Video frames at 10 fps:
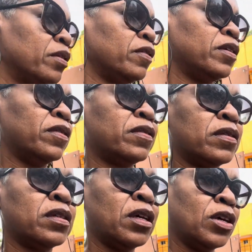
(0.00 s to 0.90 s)
of this
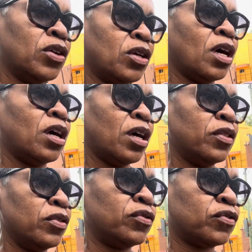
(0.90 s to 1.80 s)

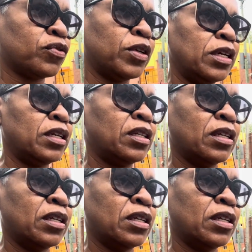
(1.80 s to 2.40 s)
on this street.